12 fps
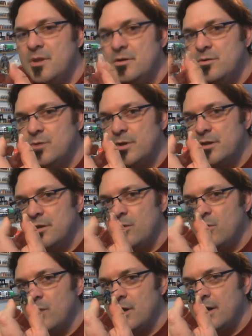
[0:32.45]
doing a
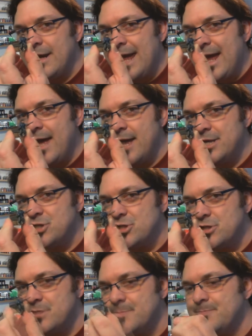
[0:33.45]
little work on
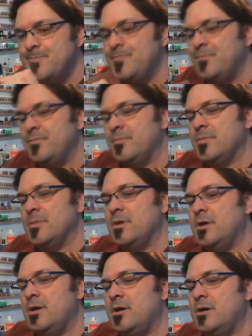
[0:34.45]
Ash.
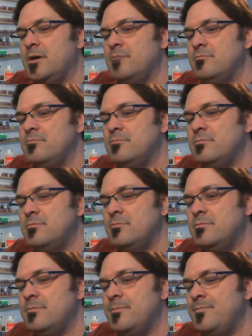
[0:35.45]
So
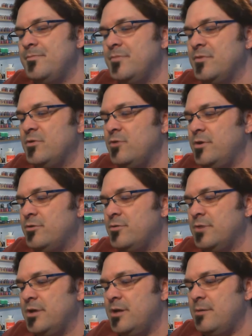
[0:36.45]
he's
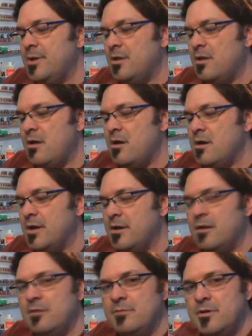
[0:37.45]
really coming along, and
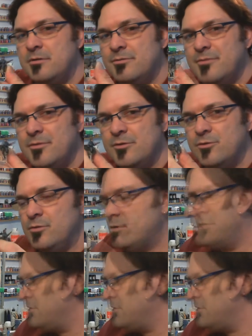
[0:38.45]
I'll do a little